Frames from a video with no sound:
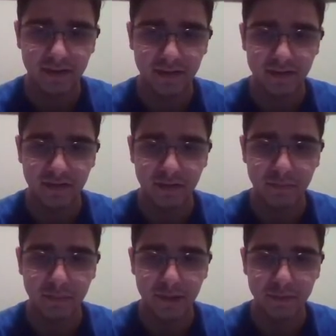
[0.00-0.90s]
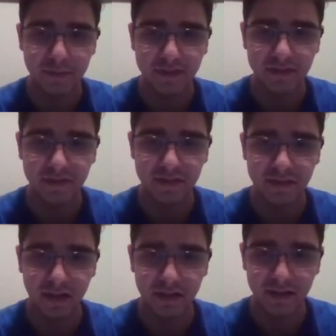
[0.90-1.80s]
as a better piece than
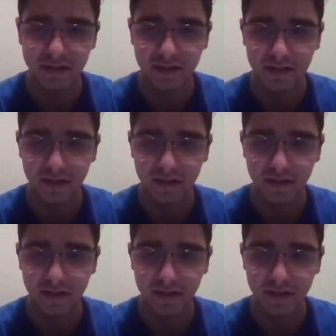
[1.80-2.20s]
the knight,